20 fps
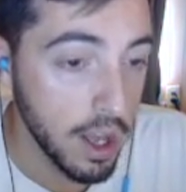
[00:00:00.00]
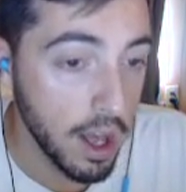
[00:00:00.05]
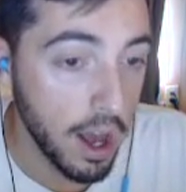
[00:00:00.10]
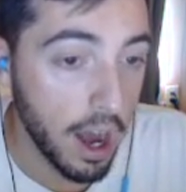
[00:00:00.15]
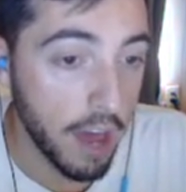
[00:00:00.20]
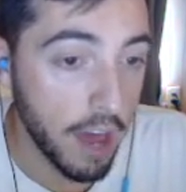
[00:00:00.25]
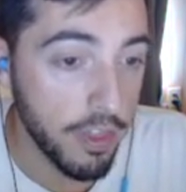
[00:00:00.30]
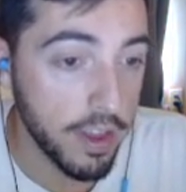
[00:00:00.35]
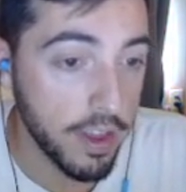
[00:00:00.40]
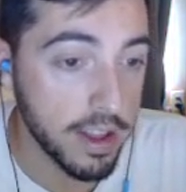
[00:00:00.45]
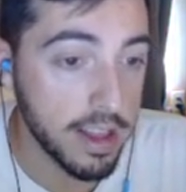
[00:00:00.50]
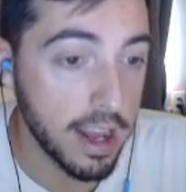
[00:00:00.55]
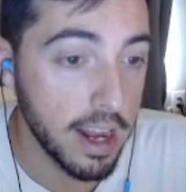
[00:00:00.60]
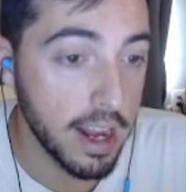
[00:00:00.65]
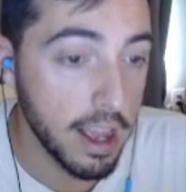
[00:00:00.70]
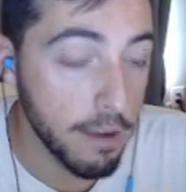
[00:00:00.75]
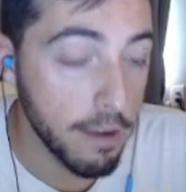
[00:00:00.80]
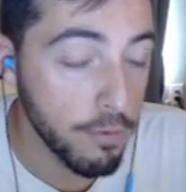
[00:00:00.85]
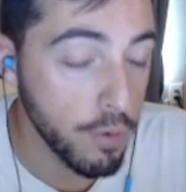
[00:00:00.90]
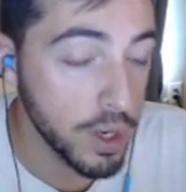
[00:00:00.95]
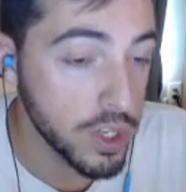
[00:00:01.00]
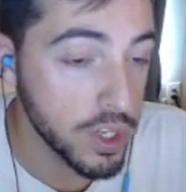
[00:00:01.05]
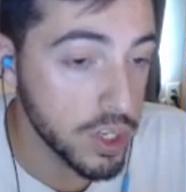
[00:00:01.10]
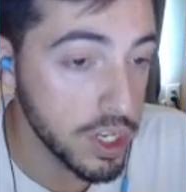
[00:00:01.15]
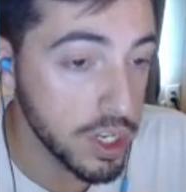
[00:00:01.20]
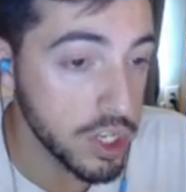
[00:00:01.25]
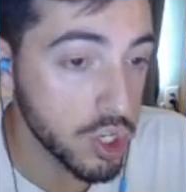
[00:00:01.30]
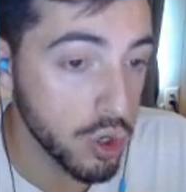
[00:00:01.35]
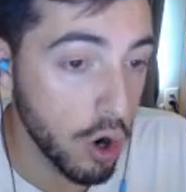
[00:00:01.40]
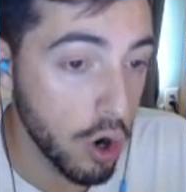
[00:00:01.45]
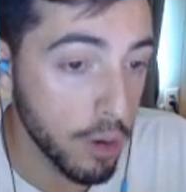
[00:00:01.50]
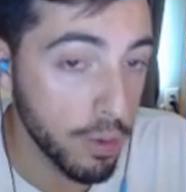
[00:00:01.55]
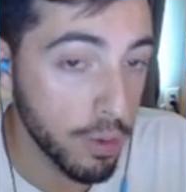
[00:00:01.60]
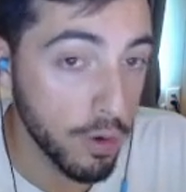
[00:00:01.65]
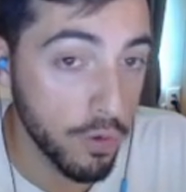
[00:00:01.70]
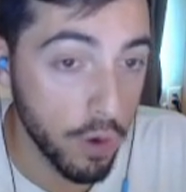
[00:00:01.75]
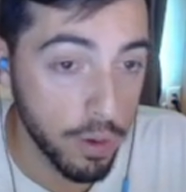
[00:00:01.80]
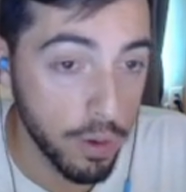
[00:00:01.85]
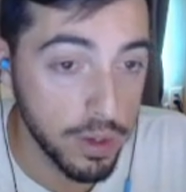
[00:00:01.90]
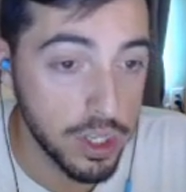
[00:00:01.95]
I think that if we see strong
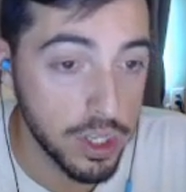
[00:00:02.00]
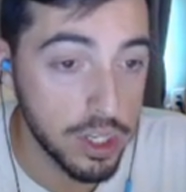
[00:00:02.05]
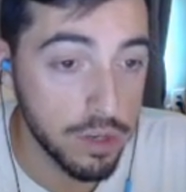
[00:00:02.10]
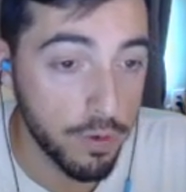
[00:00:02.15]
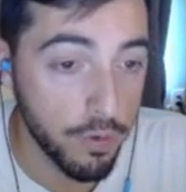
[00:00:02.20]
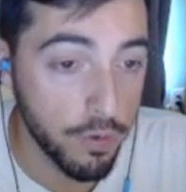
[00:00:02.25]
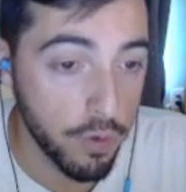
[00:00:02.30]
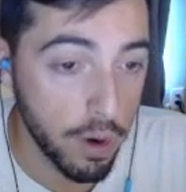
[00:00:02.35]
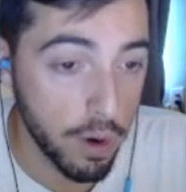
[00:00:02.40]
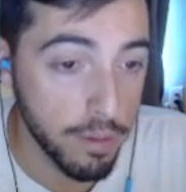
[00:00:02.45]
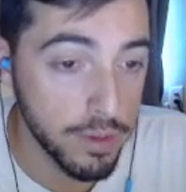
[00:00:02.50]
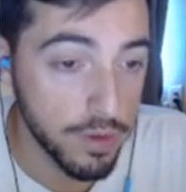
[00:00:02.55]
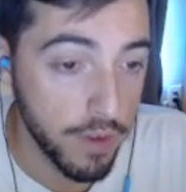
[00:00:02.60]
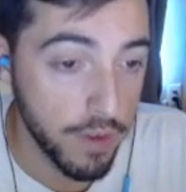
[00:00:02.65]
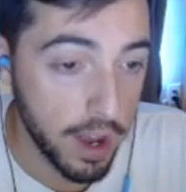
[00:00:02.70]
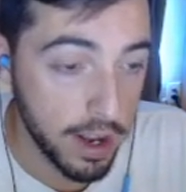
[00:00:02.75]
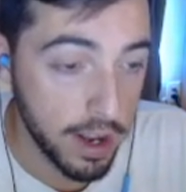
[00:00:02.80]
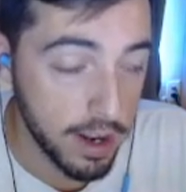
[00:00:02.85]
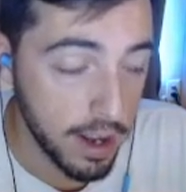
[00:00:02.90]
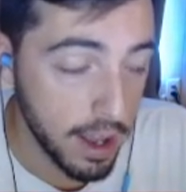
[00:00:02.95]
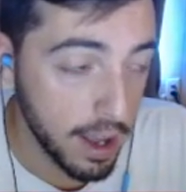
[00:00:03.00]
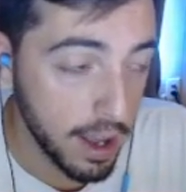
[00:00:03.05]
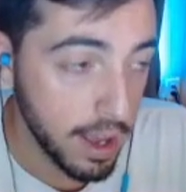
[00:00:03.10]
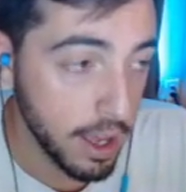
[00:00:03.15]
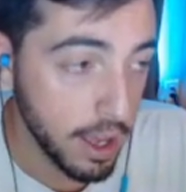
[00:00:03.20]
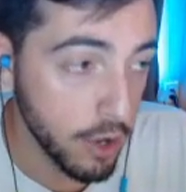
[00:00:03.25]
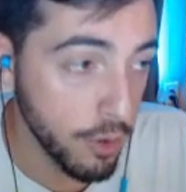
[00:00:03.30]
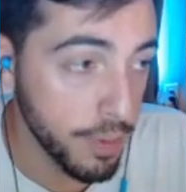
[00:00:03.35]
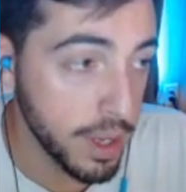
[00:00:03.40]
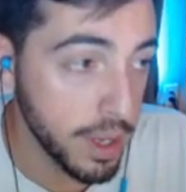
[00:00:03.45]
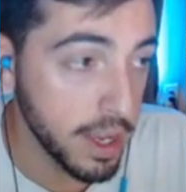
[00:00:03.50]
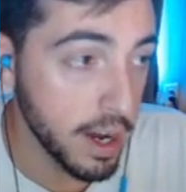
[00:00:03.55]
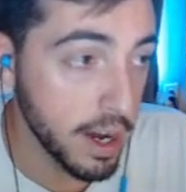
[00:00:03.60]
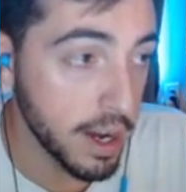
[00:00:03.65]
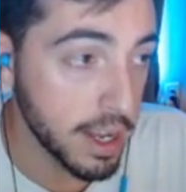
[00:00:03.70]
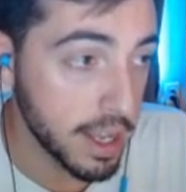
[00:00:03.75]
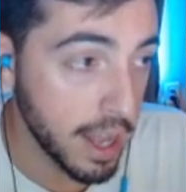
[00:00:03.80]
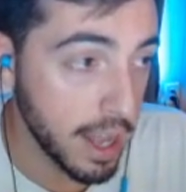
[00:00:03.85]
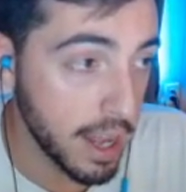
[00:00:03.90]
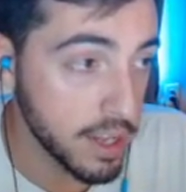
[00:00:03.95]
performances from Zven, it'll be
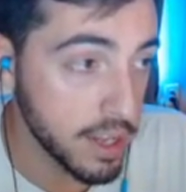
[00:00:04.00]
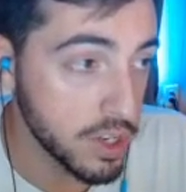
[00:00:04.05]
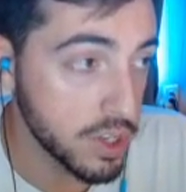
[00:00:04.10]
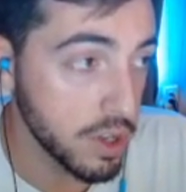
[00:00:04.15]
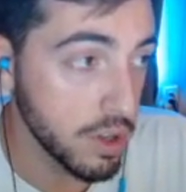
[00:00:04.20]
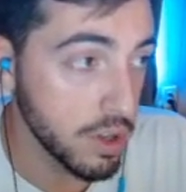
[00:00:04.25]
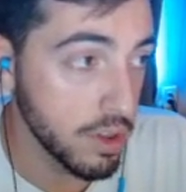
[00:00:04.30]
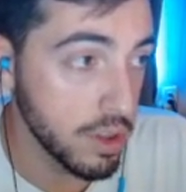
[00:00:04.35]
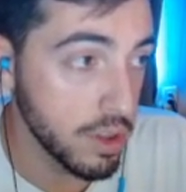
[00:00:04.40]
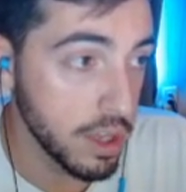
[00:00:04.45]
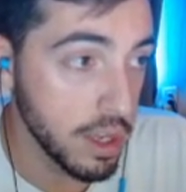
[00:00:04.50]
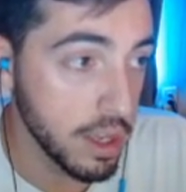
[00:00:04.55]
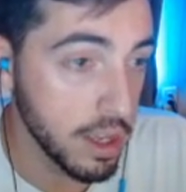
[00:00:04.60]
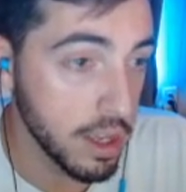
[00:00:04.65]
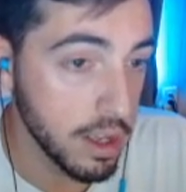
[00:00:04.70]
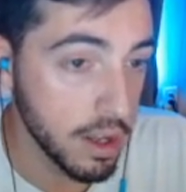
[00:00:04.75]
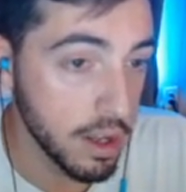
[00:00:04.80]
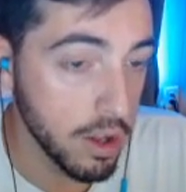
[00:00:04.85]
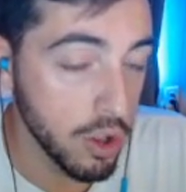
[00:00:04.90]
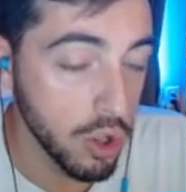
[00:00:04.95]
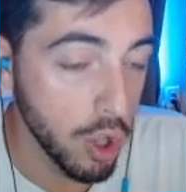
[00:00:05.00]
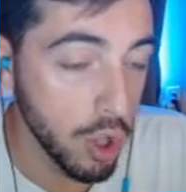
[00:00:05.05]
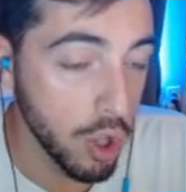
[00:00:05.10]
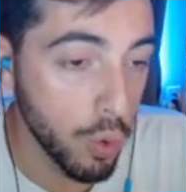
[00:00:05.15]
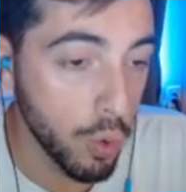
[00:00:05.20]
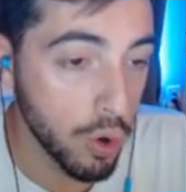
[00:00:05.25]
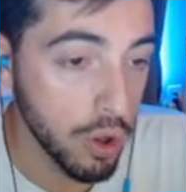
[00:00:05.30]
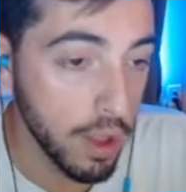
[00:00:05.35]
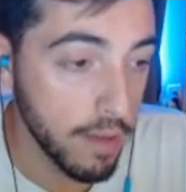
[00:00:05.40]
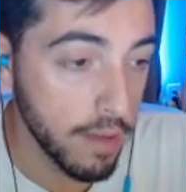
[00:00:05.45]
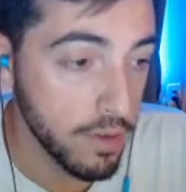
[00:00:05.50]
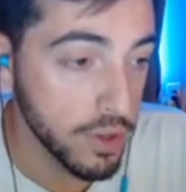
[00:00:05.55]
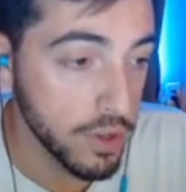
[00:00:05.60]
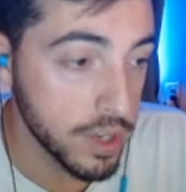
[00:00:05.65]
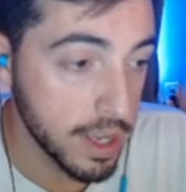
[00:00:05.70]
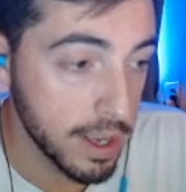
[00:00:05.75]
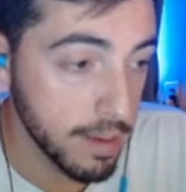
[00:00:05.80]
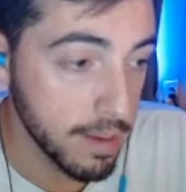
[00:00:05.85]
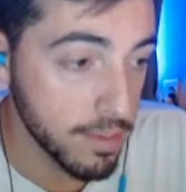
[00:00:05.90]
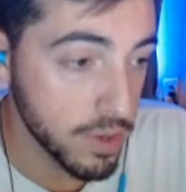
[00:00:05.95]
against the lower level
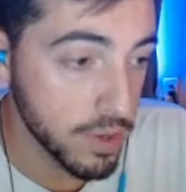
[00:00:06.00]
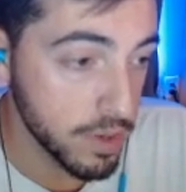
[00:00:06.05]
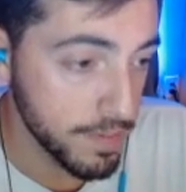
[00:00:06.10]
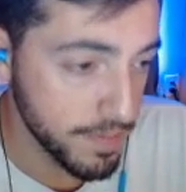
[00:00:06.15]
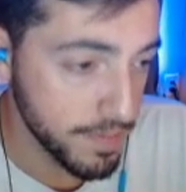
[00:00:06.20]
teams,